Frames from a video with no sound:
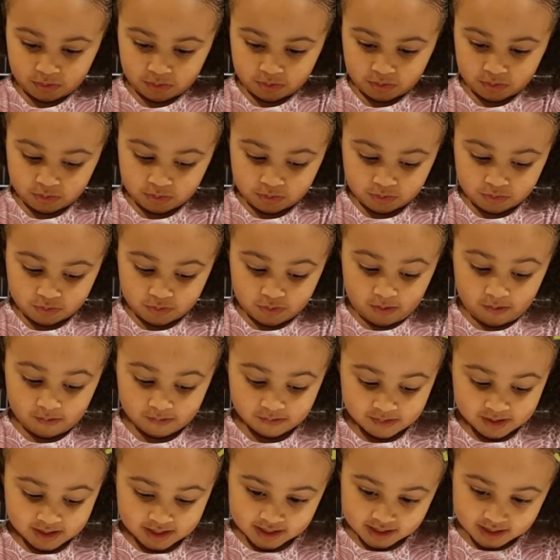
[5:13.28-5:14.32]
We're
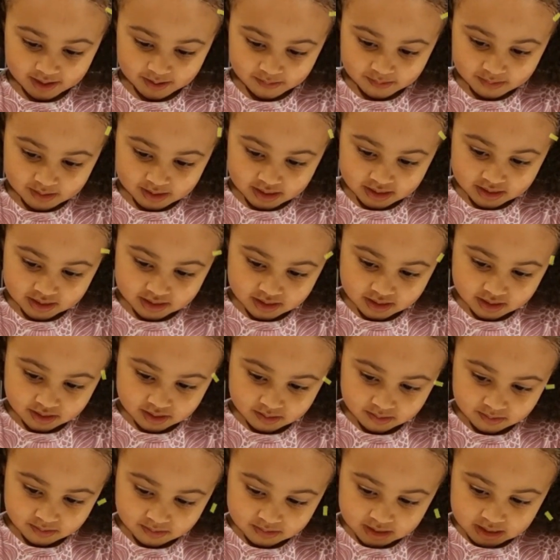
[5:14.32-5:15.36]
making this.
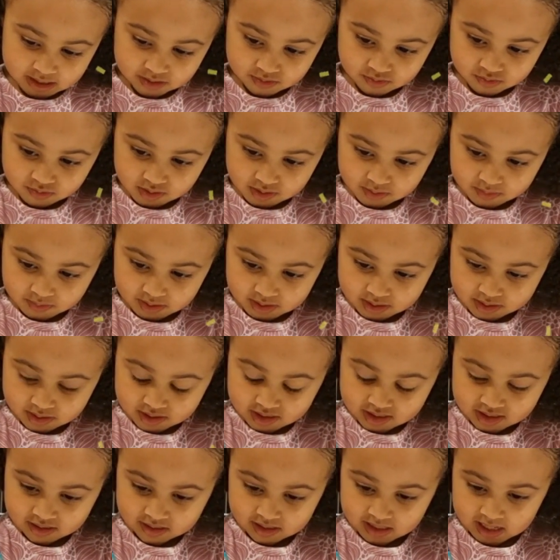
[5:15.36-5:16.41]

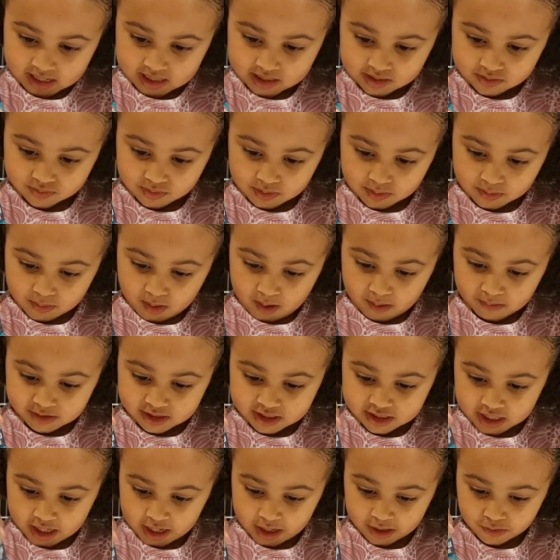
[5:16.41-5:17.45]
That's what Mommy
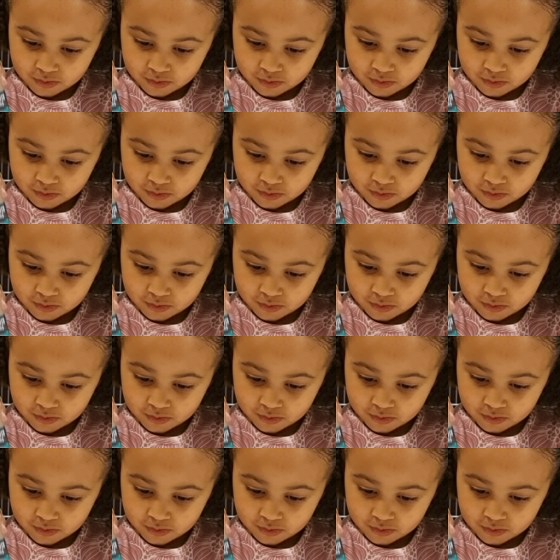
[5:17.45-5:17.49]
said.